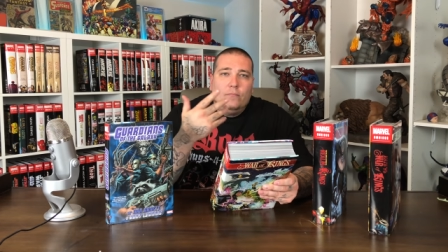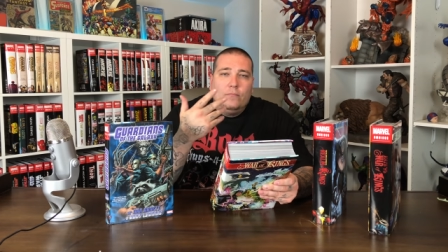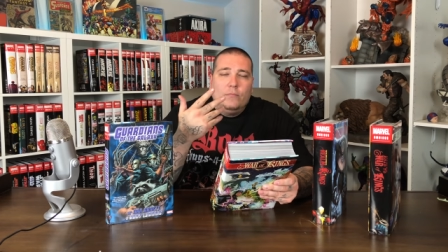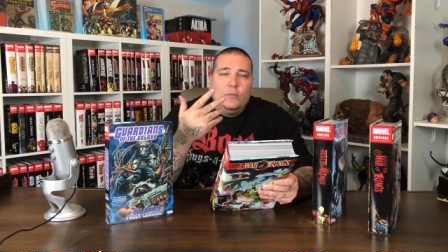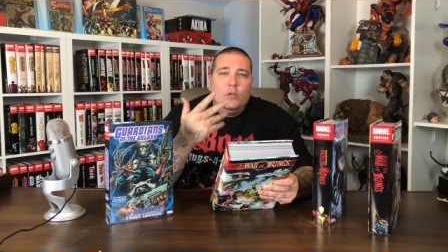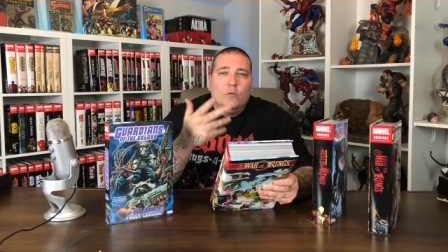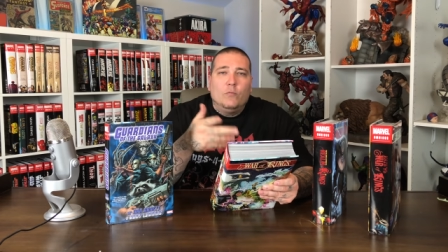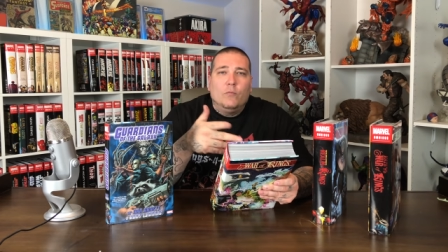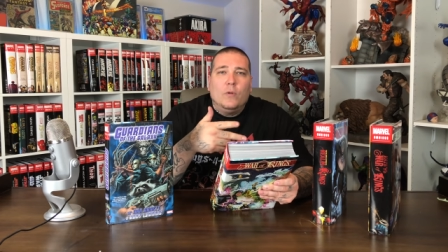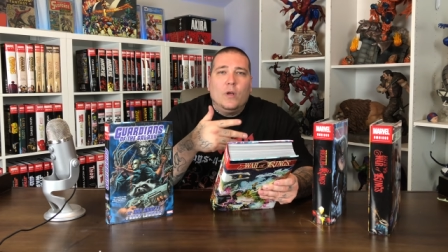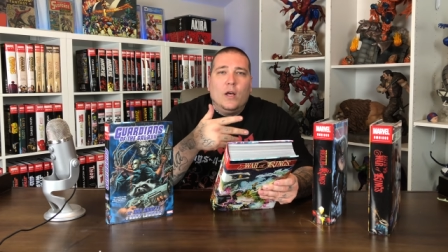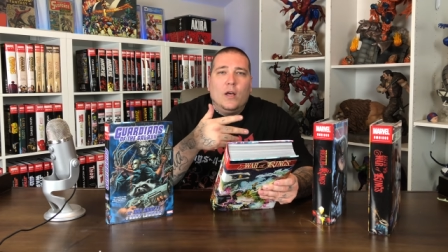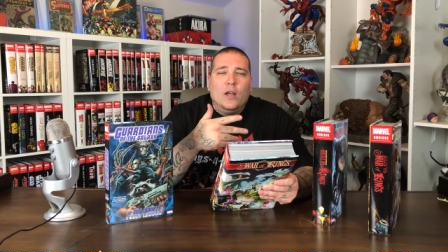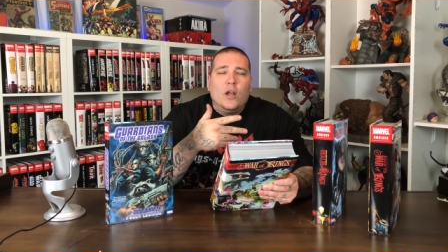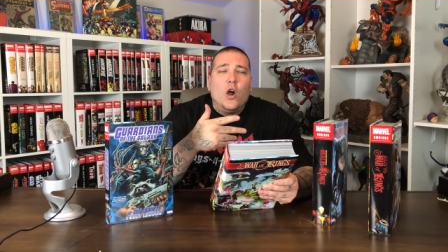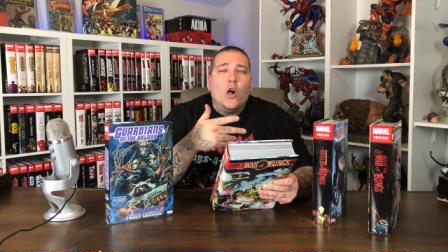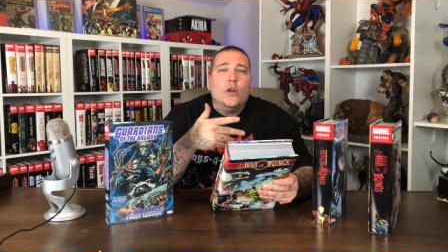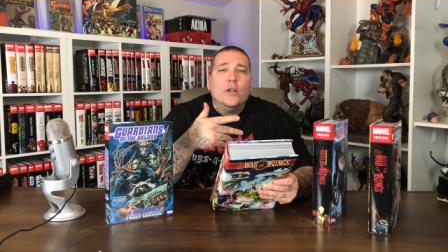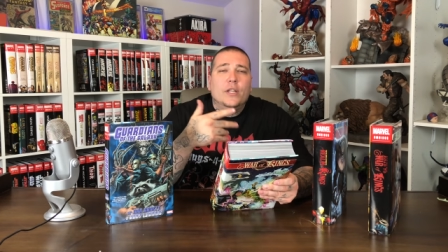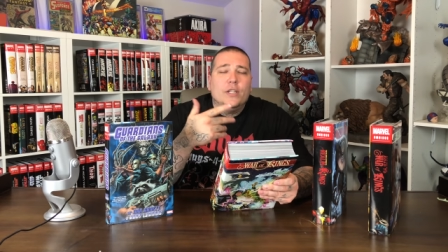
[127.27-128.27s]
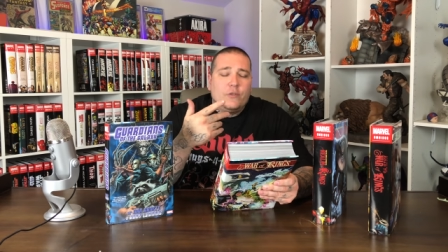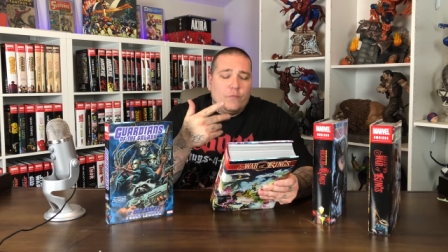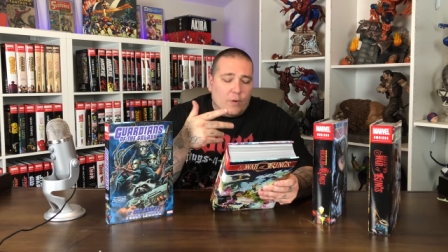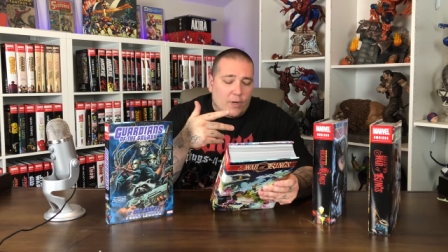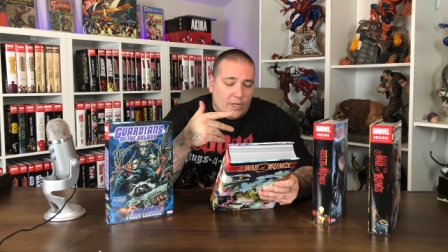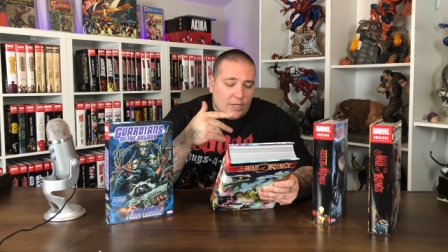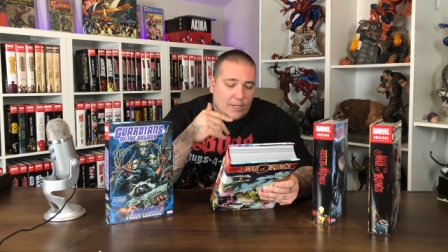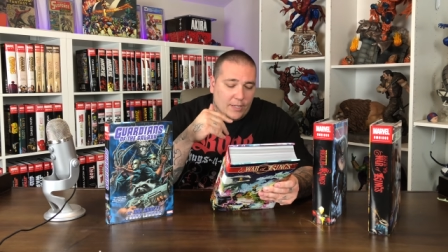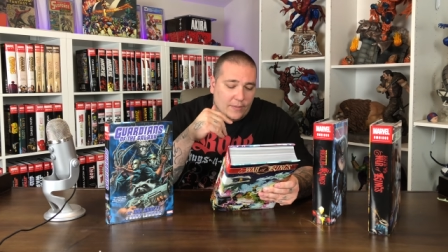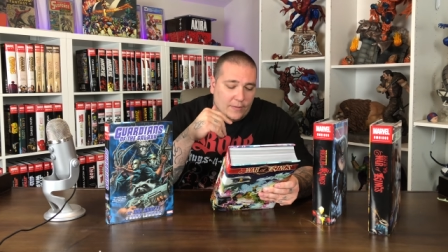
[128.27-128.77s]
the uh, Guardians
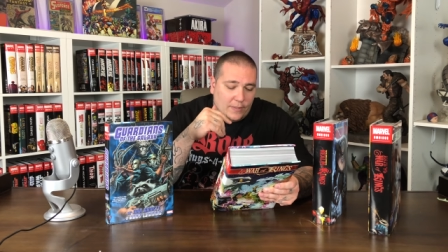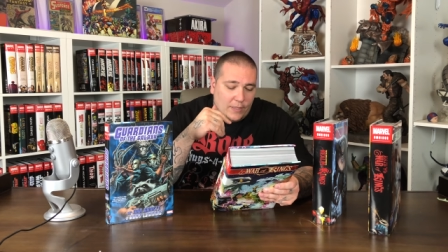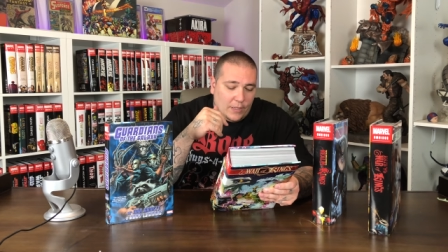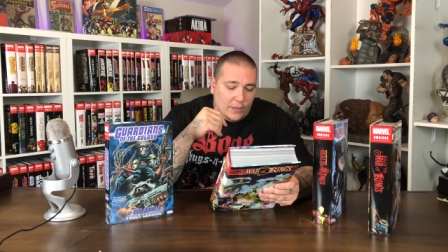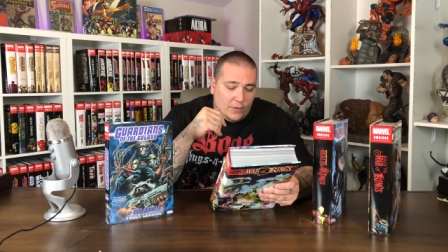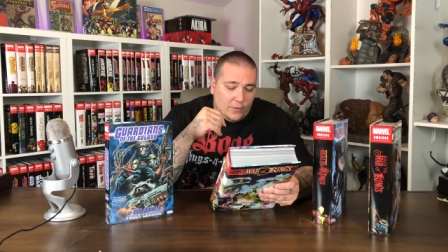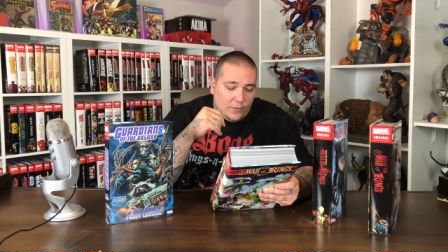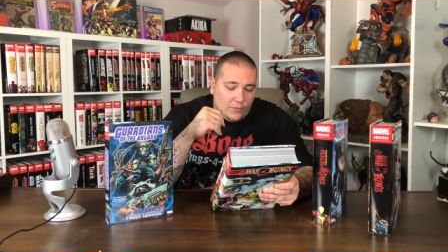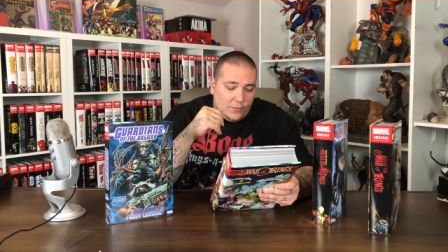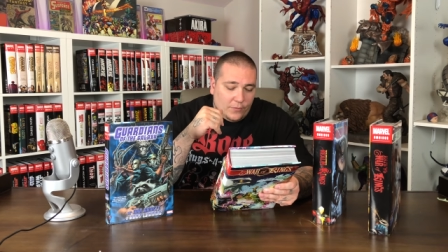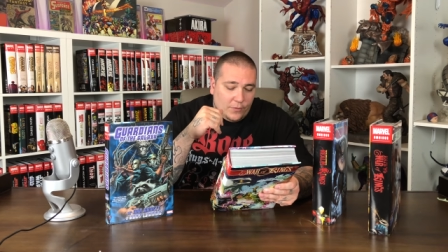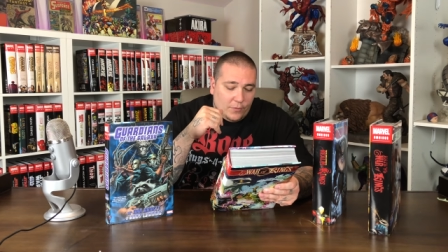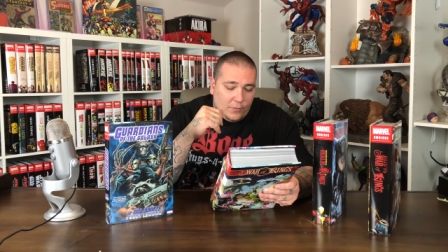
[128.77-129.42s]
run continues.